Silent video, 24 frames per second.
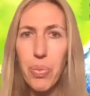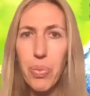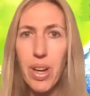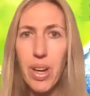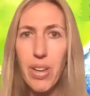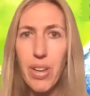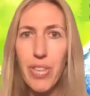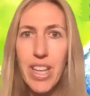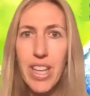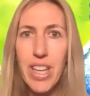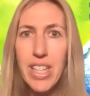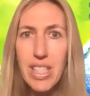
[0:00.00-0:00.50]
One
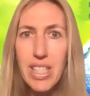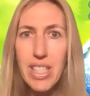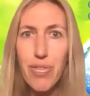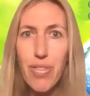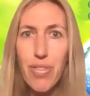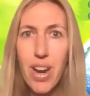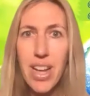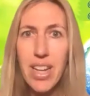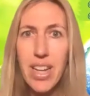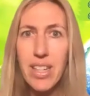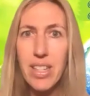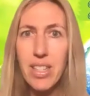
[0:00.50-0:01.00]
of his
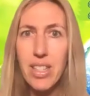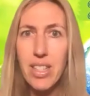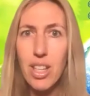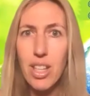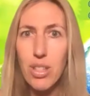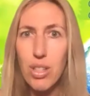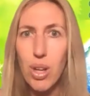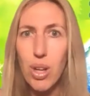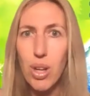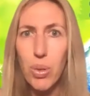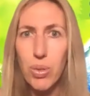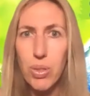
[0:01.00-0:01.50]
friends
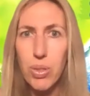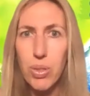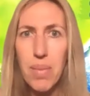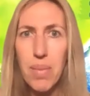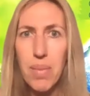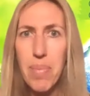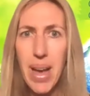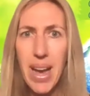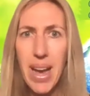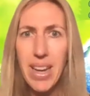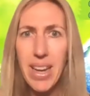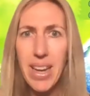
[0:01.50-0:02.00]
had told
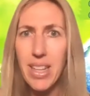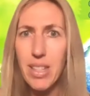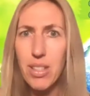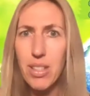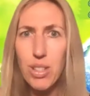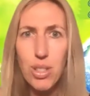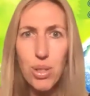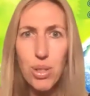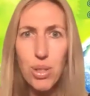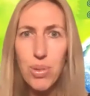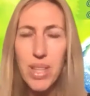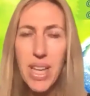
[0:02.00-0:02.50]
him back in
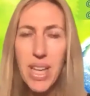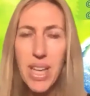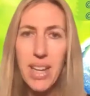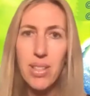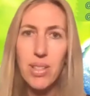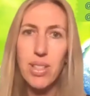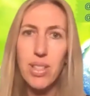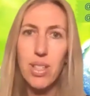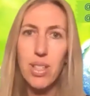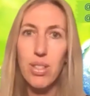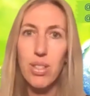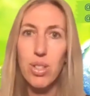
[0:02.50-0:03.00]

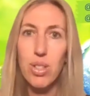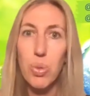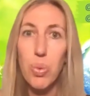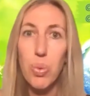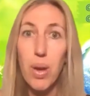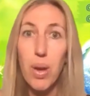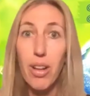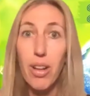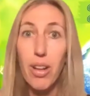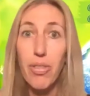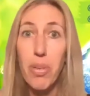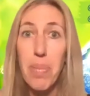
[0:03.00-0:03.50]

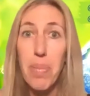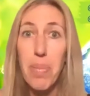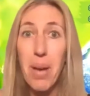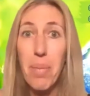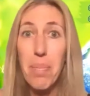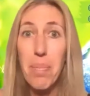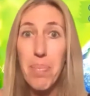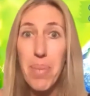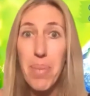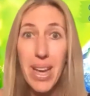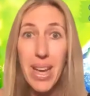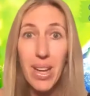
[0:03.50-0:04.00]
2012
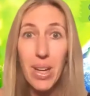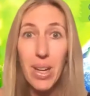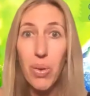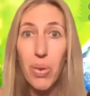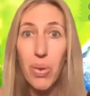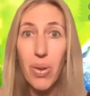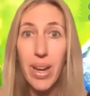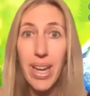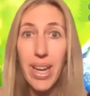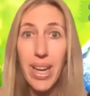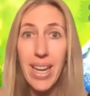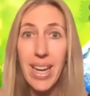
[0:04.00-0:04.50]
about
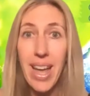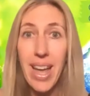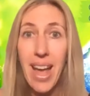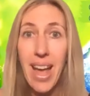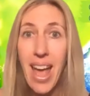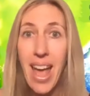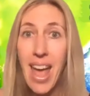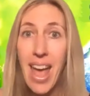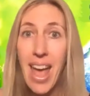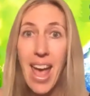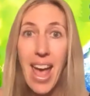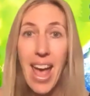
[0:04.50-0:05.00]
Bitcoin,
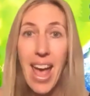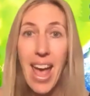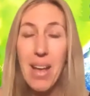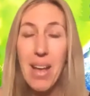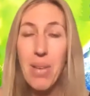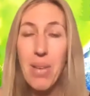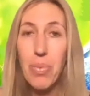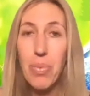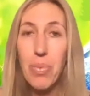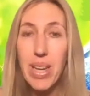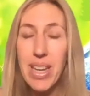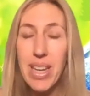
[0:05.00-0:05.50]

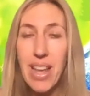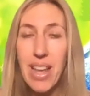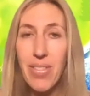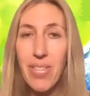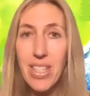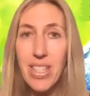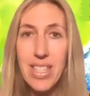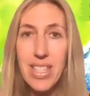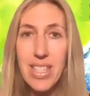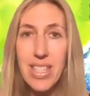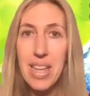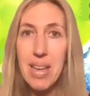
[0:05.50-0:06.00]
and we
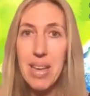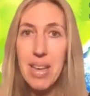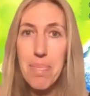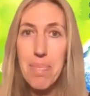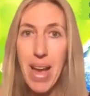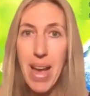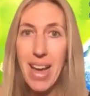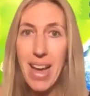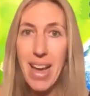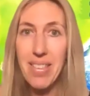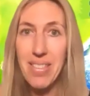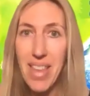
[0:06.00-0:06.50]
never did it
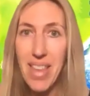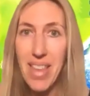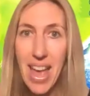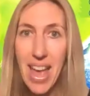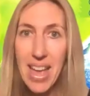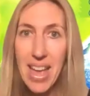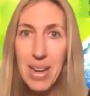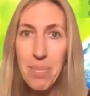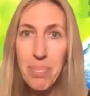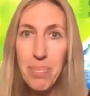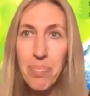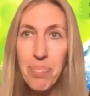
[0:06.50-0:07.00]
back
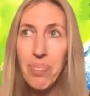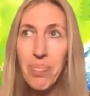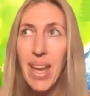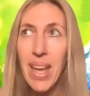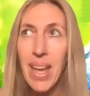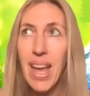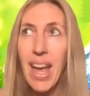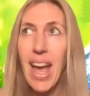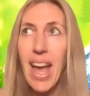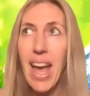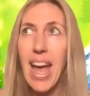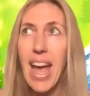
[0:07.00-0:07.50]
then.
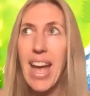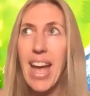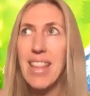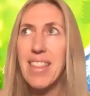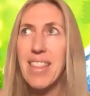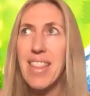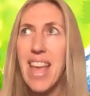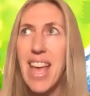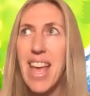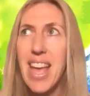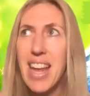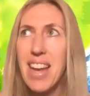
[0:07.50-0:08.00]

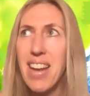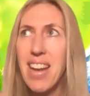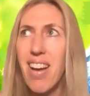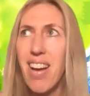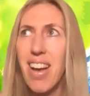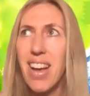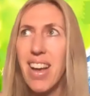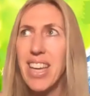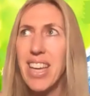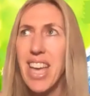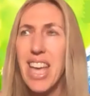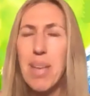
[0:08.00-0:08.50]
And then
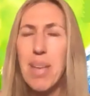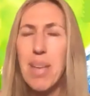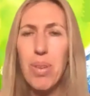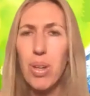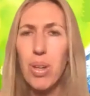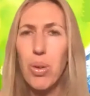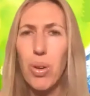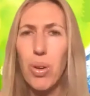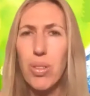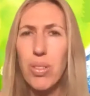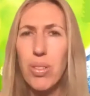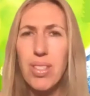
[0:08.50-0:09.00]
I came
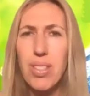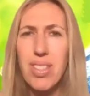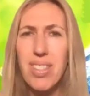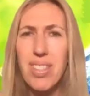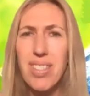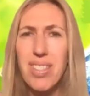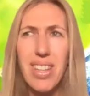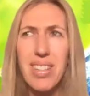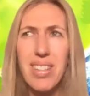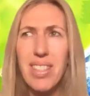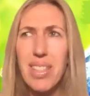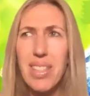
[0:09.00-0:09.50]

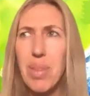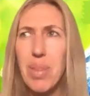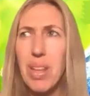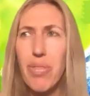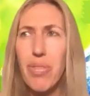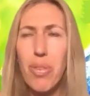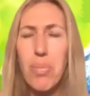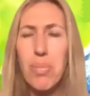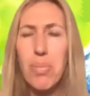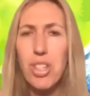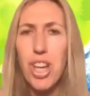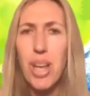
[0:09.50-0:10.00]
across something
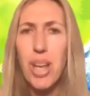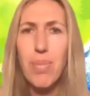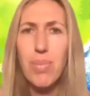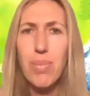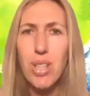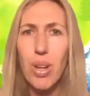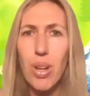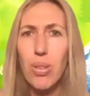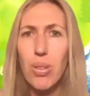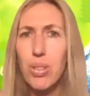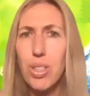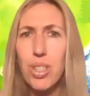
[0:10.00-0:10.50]
from James
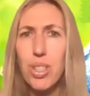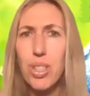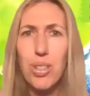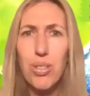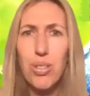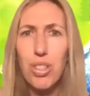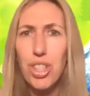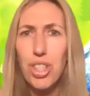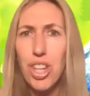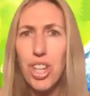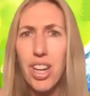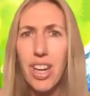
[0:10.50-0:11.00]

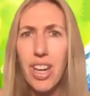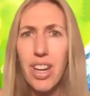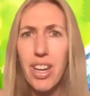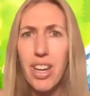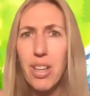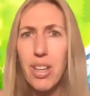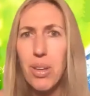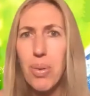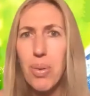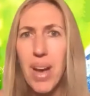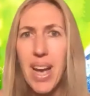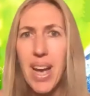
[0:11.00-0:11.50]
Altucher,
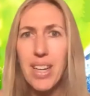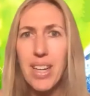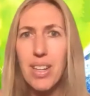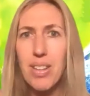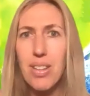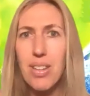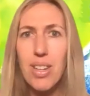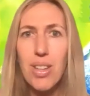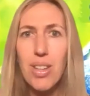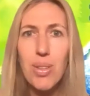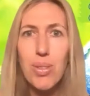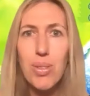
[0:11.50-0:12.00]
who had a
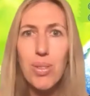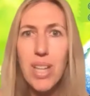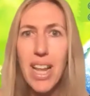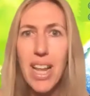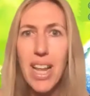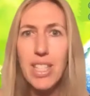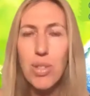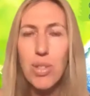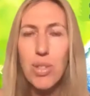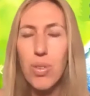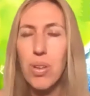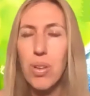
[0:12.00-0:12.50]

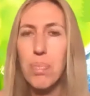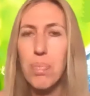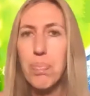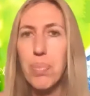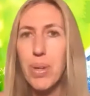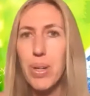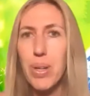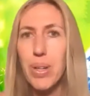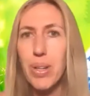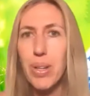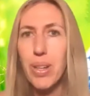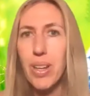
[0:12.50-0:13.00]
newsletter and a
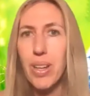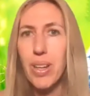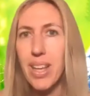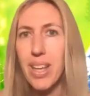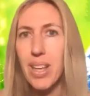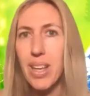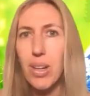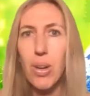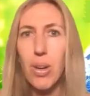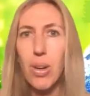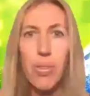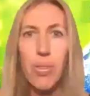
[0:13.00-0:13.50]
book, and
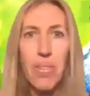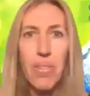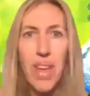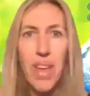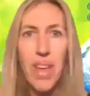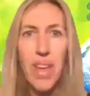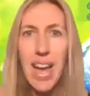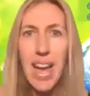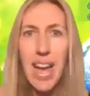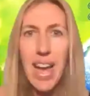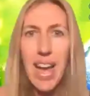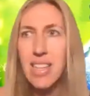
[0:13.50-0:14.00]
I got
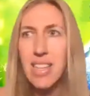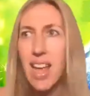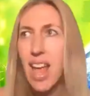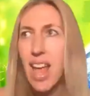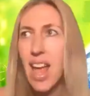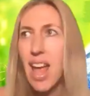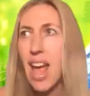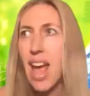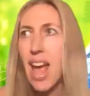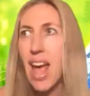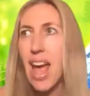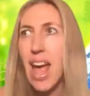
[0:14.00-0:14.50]
that.
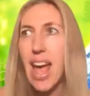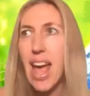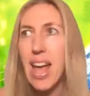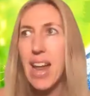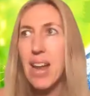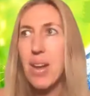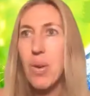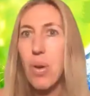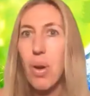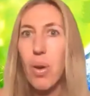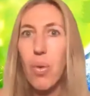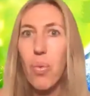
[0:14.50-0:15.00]

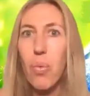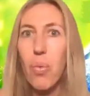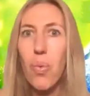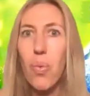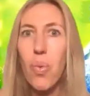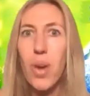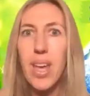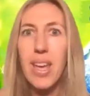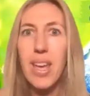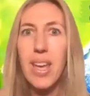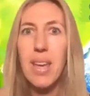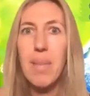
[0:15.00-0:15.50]
And
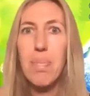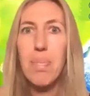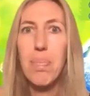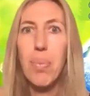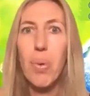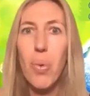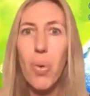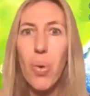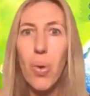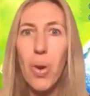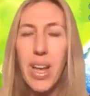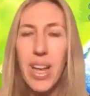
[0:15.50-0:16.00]
we
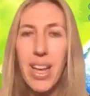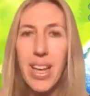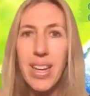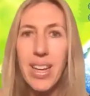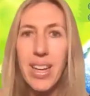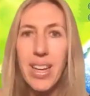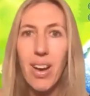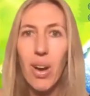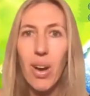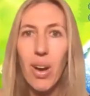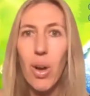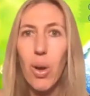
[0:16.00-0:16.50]
bought
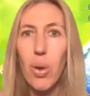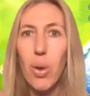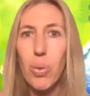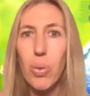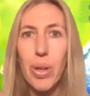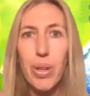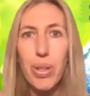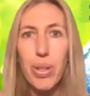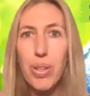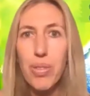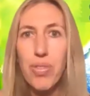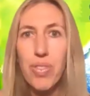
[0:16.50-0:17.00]
in a whole
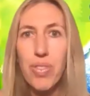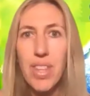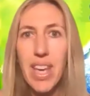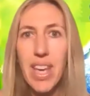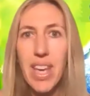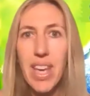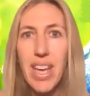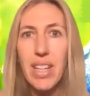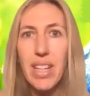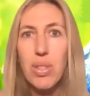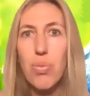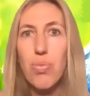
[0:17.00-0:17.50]
load of
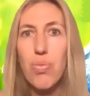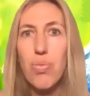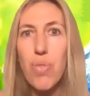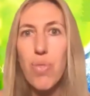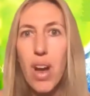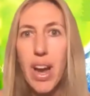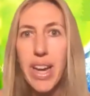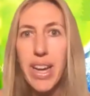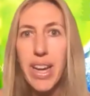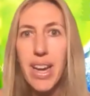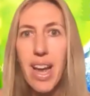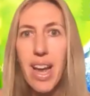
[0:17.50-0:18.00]
things
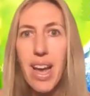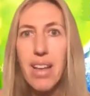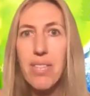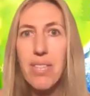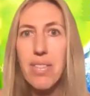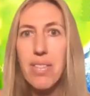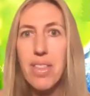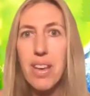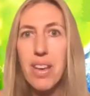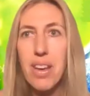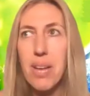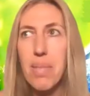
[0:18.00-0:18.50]
right at
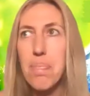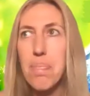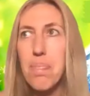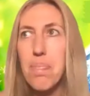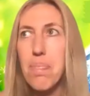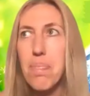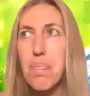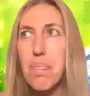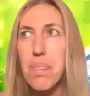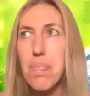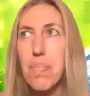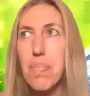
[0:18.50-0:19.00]
the
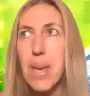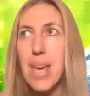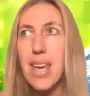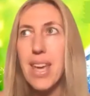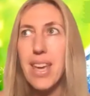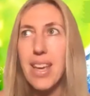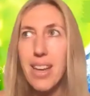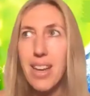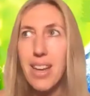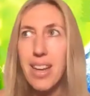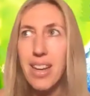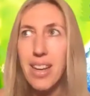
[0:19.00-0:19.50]

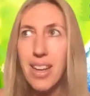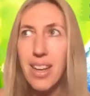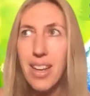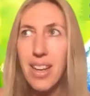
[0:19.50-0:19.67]
peak.